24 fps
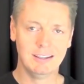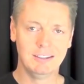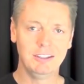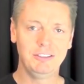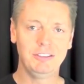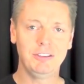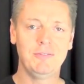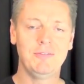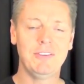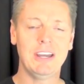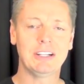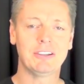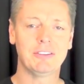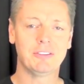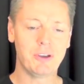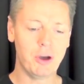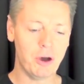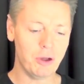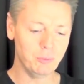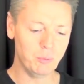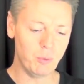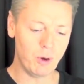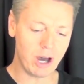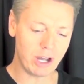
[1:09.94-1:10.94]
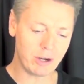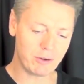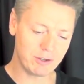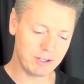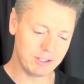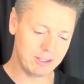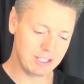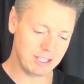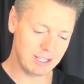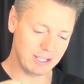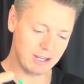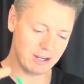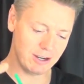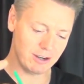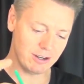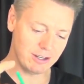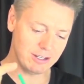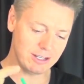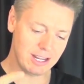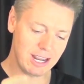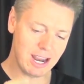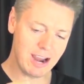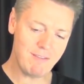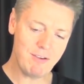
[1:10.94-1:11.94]
This effect is called water in the ear,
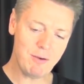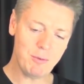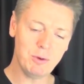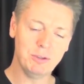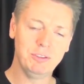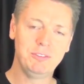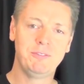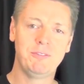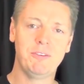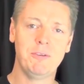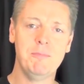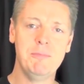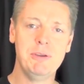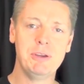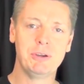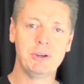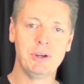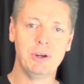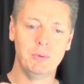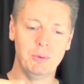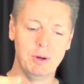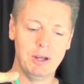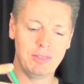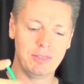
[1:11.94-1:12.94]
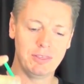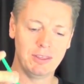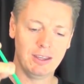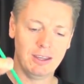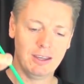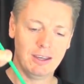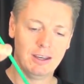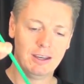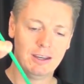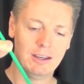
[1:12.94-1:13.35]
and everyone's familiar with